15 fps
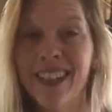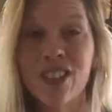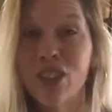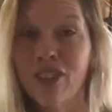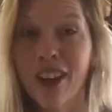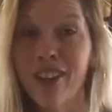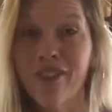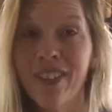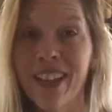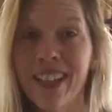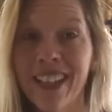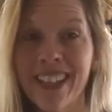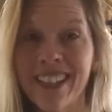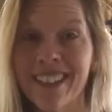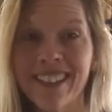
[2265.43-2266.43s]
It's a great
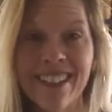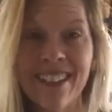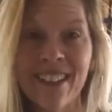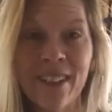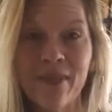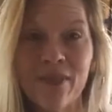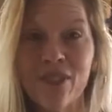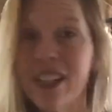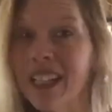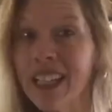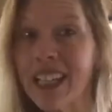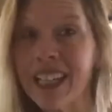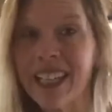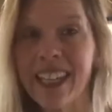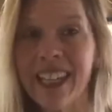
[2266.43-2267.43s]
feeling.
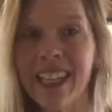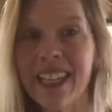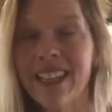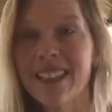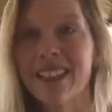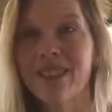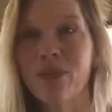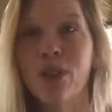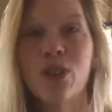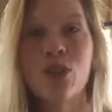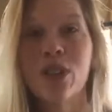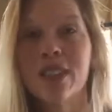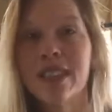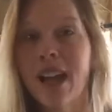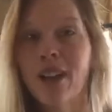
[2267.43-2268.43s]
Really, it is. When
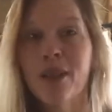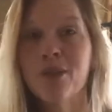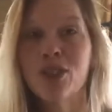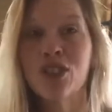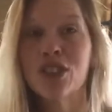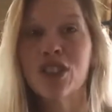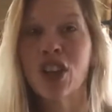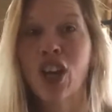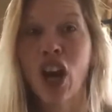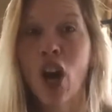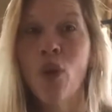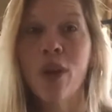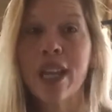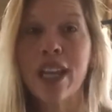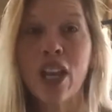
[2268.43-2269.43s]
you can tell him to just
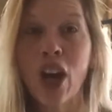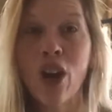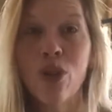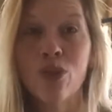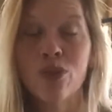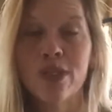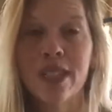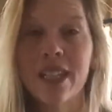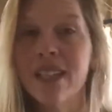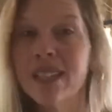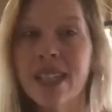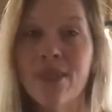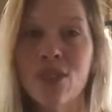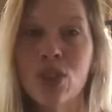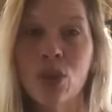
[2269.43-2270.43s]
go, and he goes. He
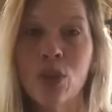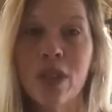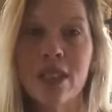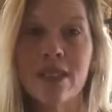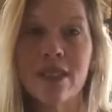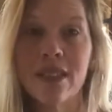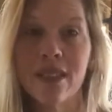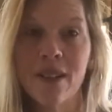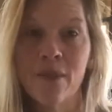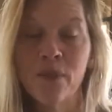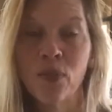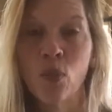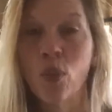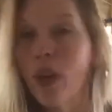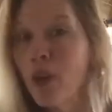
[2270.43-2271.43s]
doesn't have a choice.
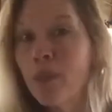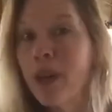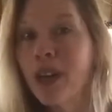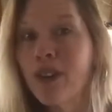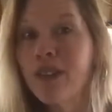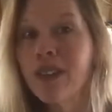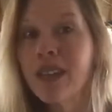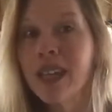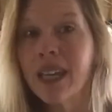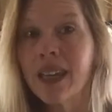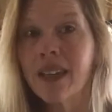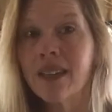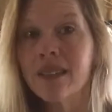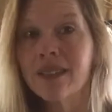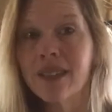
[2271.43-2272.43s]
We are bigger than
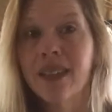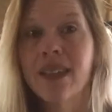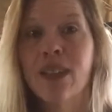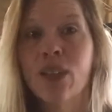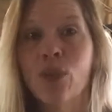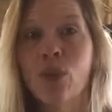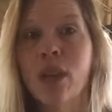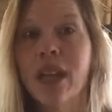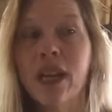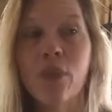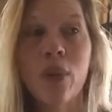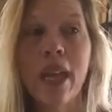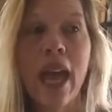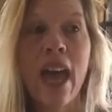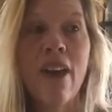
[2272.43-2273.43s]
he is.
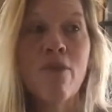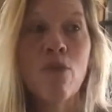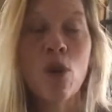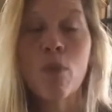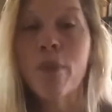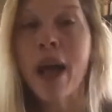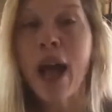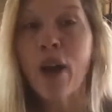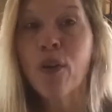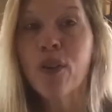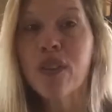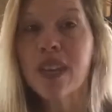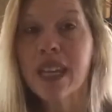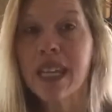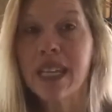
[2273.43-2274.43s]
We have more
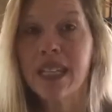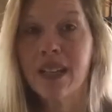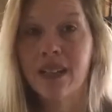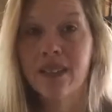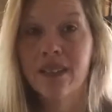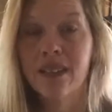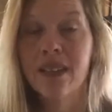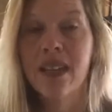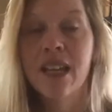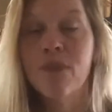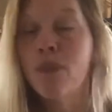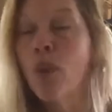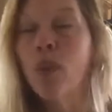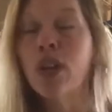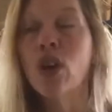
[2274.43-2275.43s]
power than he does.
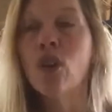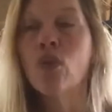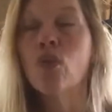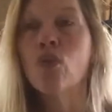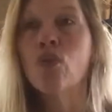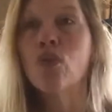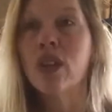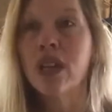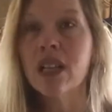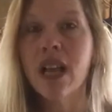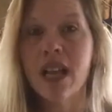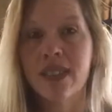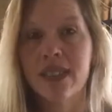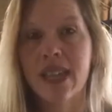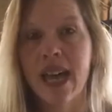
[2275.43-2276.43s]
But we don't
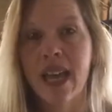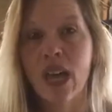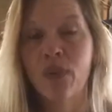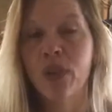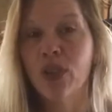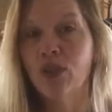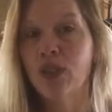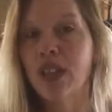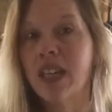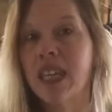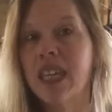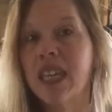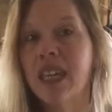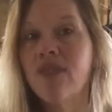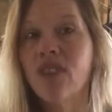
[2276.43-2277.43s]
realize that, and we don't
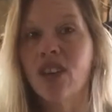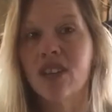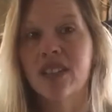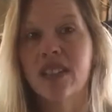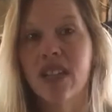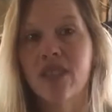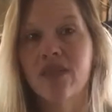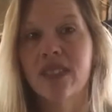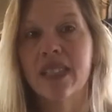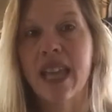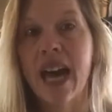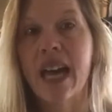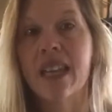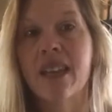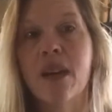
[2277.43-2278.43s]
give ourselves
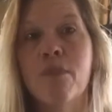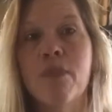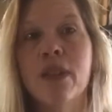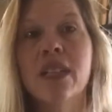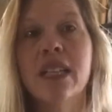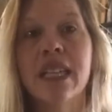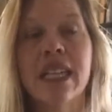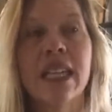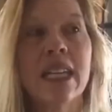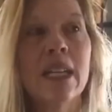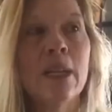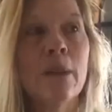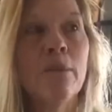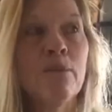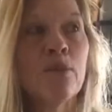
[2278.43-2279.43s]
that ability.